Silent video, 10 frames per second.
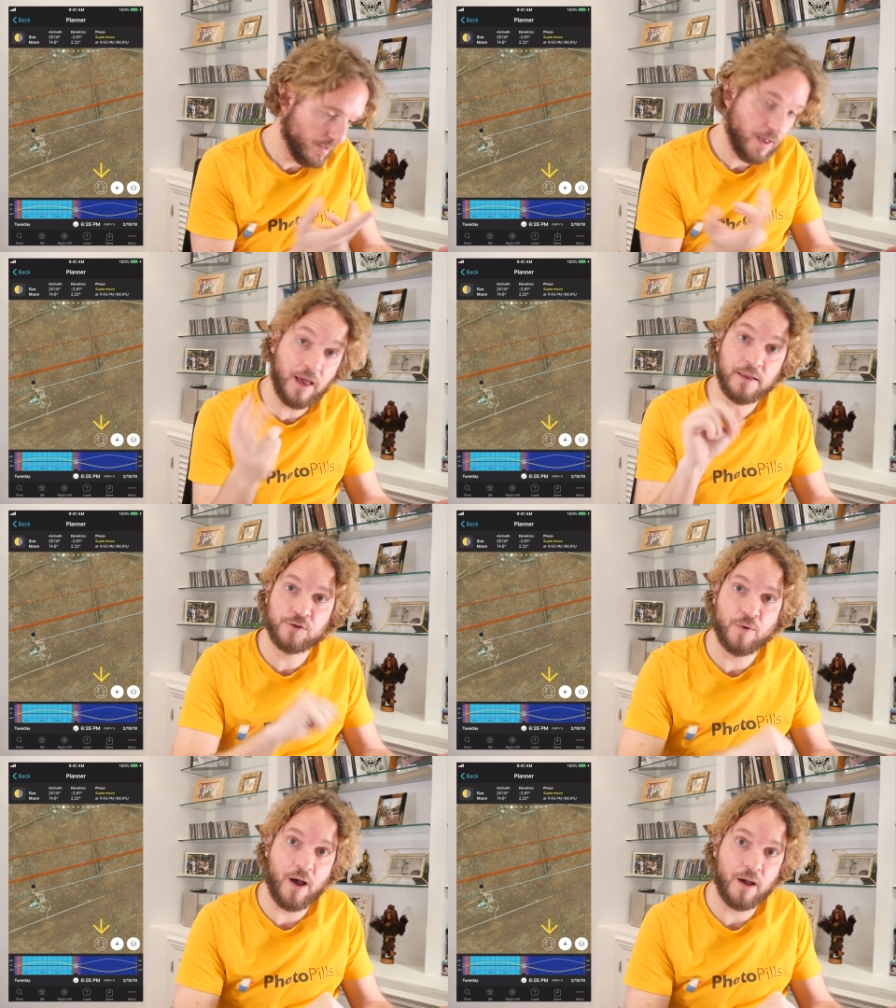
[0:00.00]
and
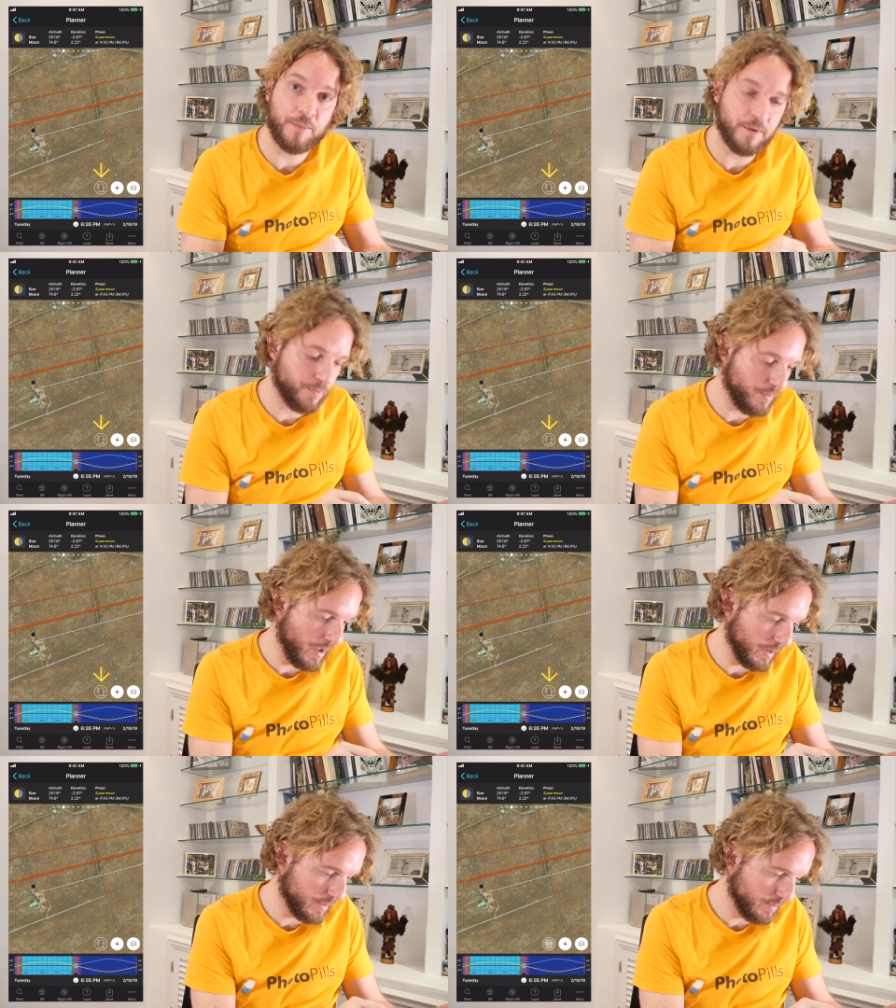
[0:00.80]
swap
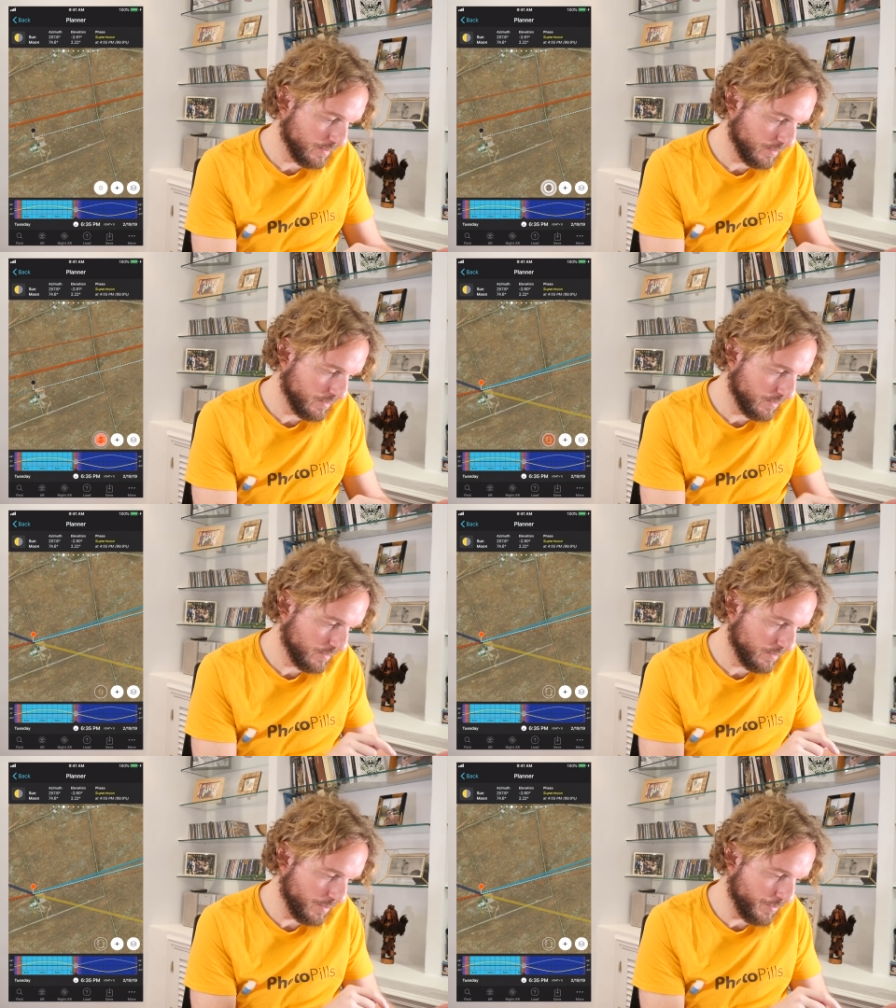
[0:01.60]
back
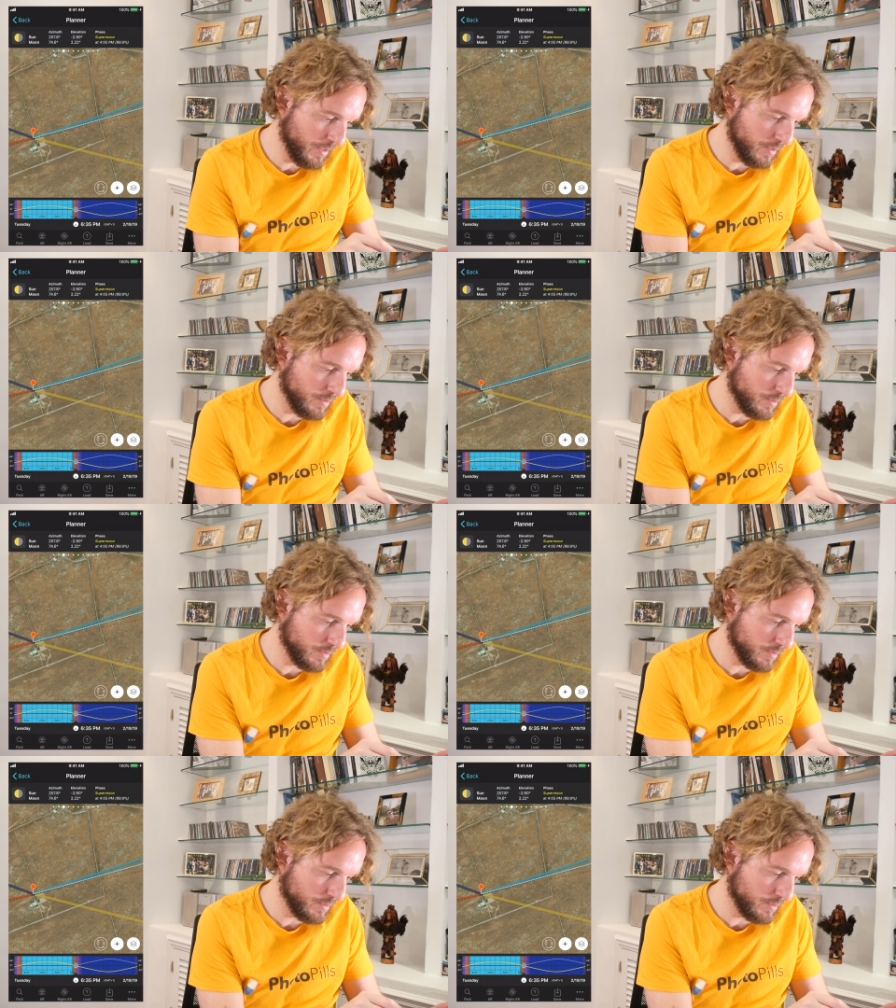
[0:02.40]
the pins